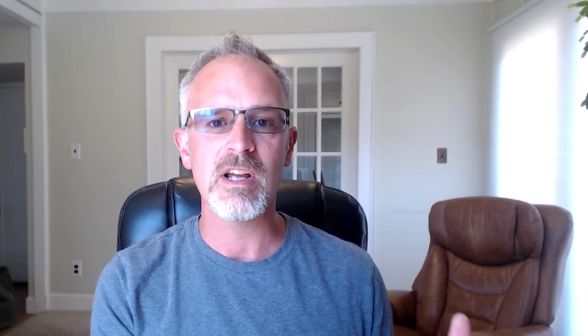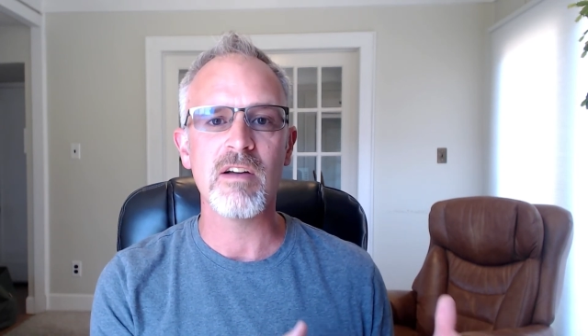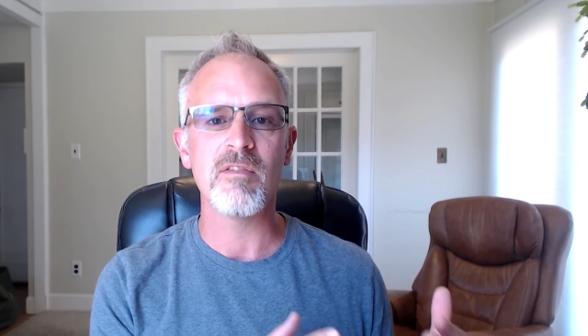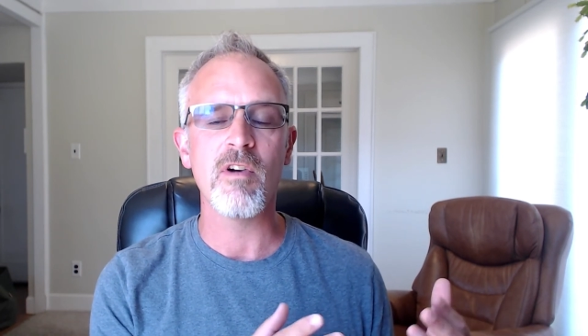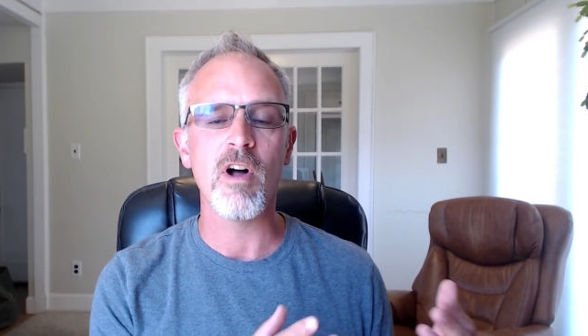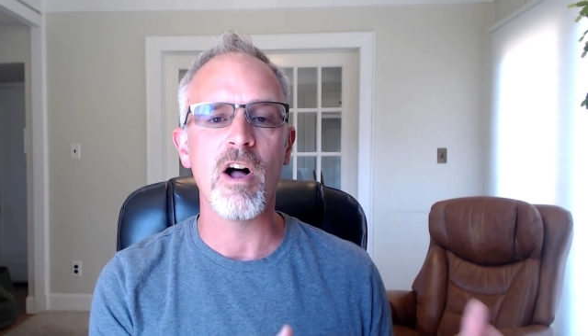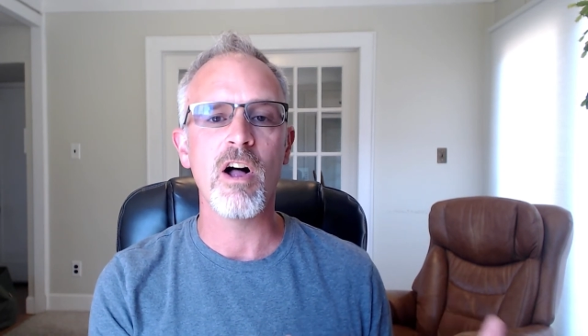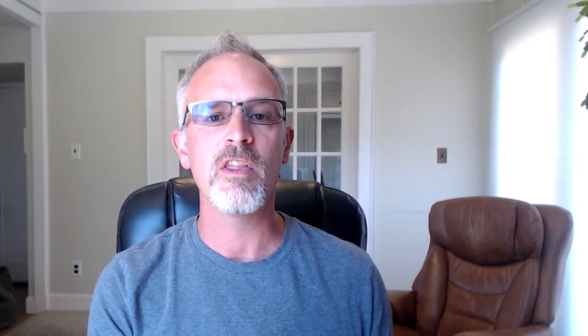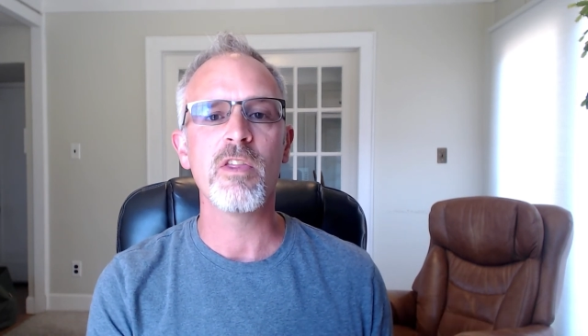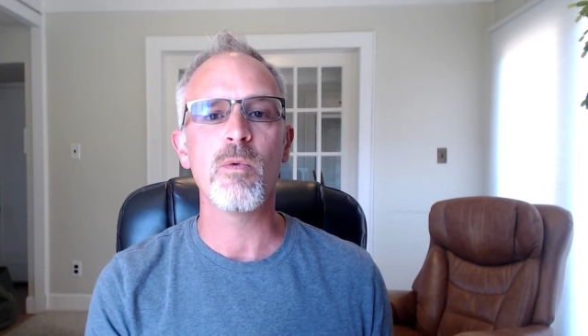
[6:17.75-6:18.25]
of
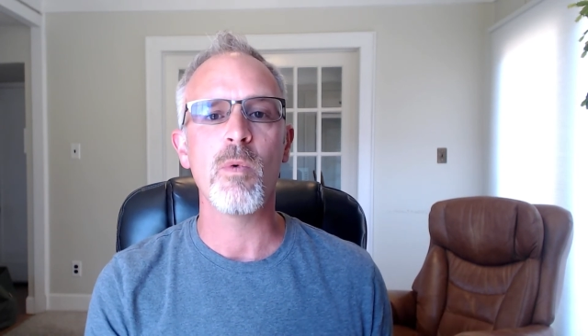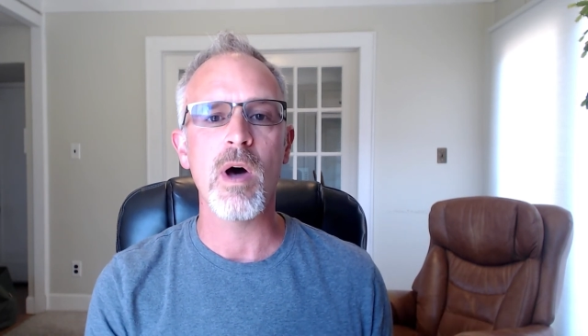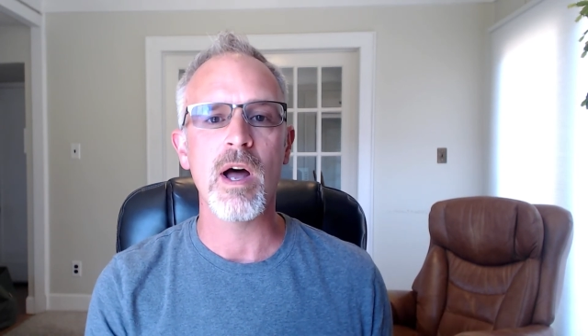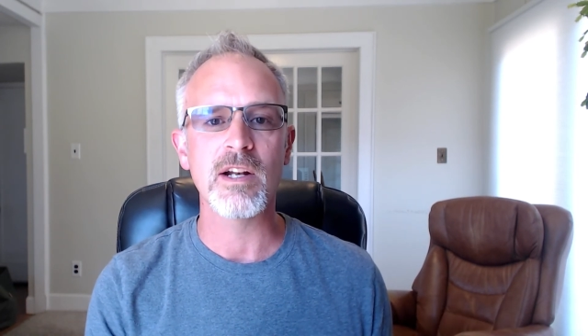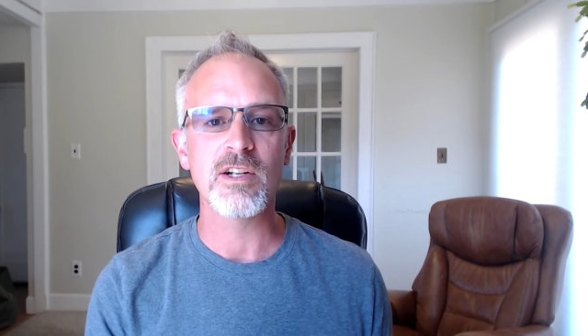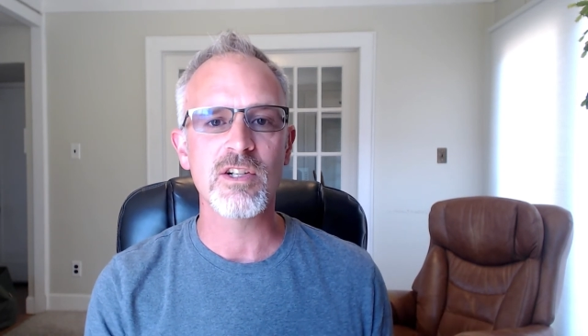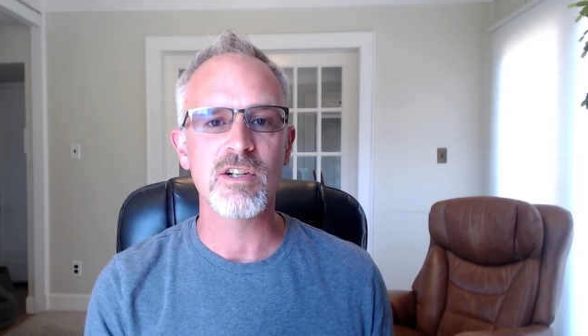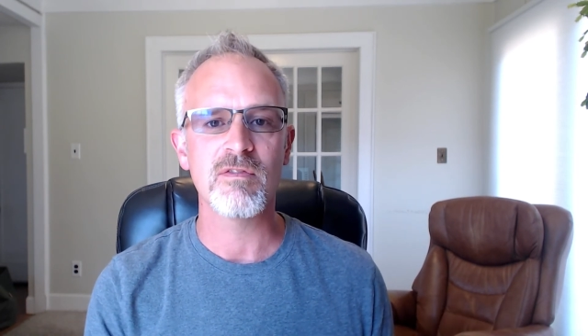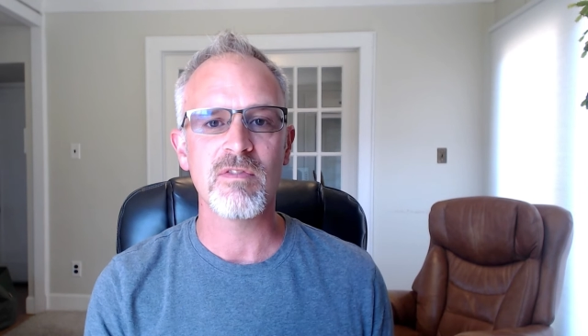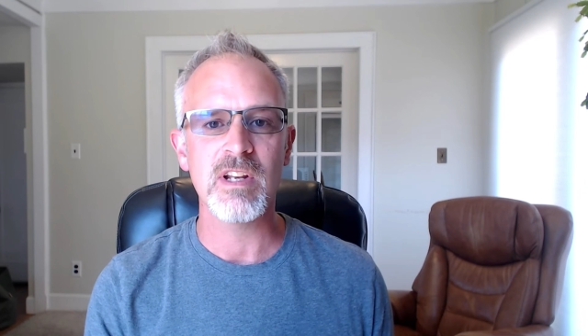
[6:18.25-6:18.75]
all the
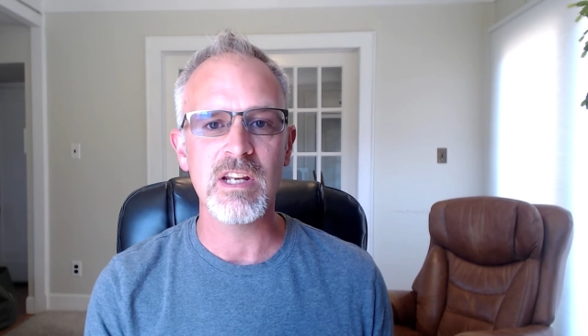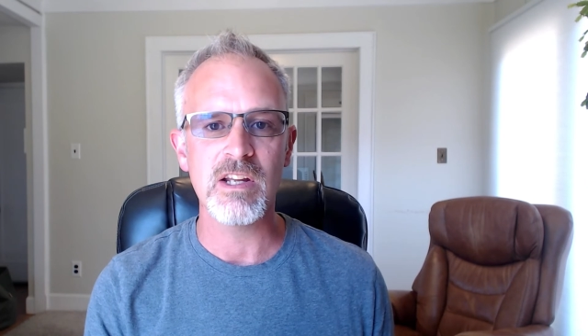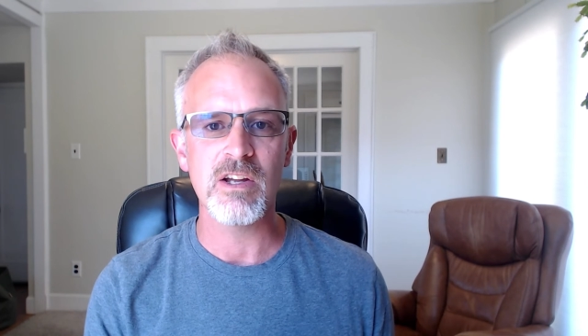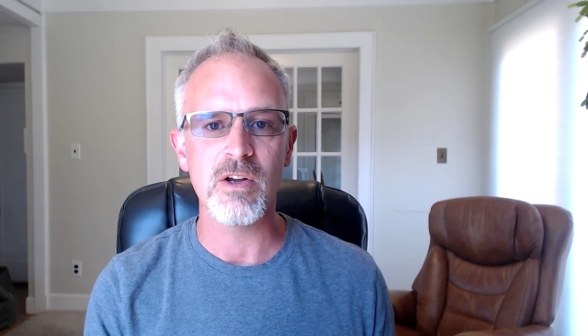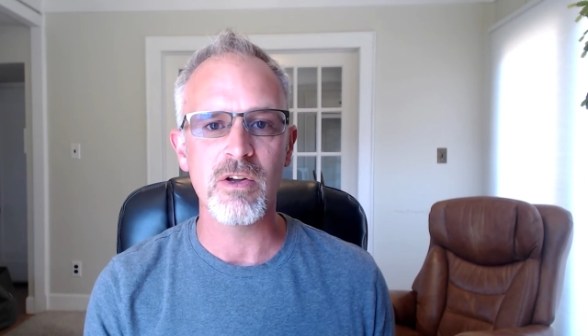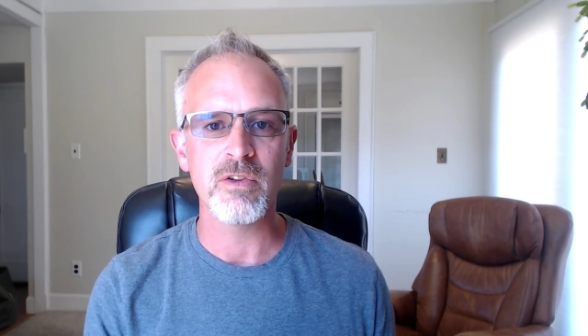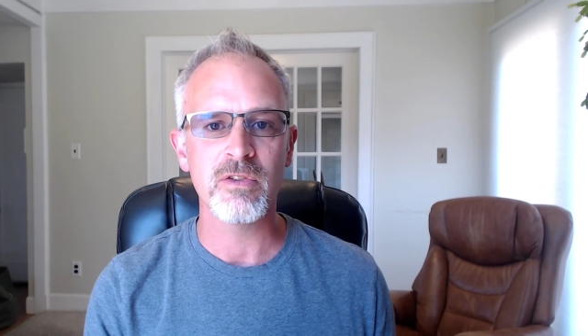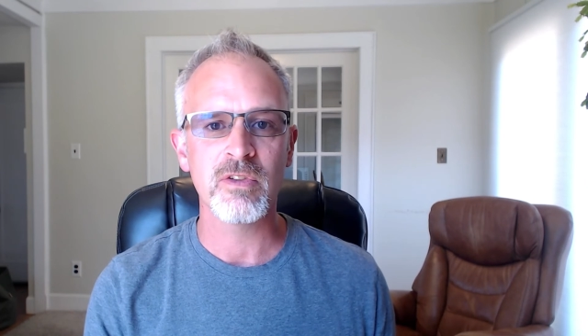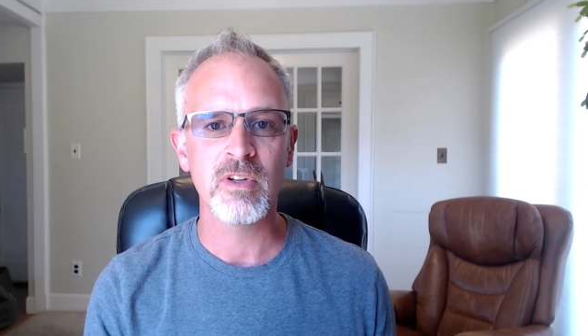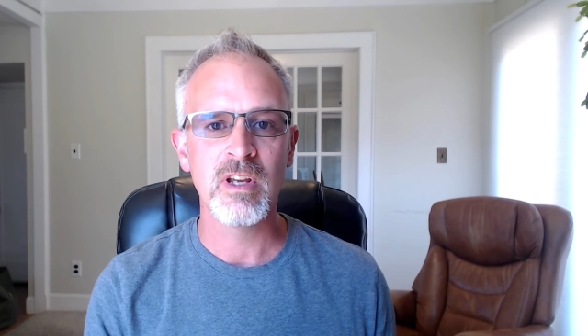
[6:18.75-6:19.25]
watched
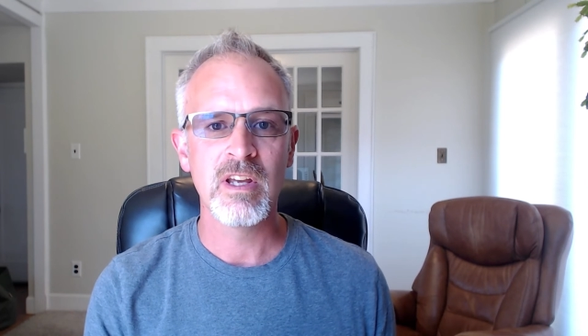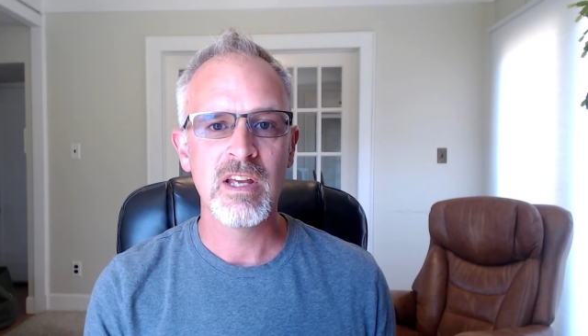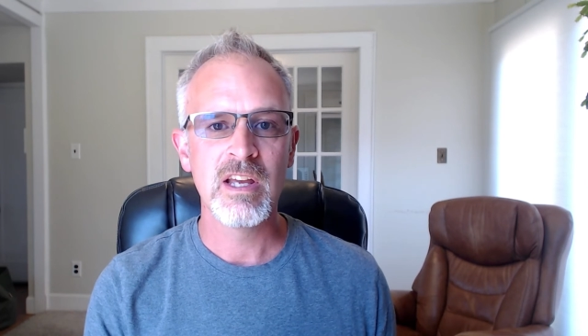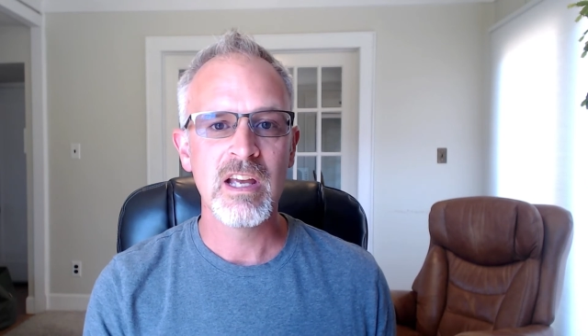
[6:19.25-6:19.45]
videos.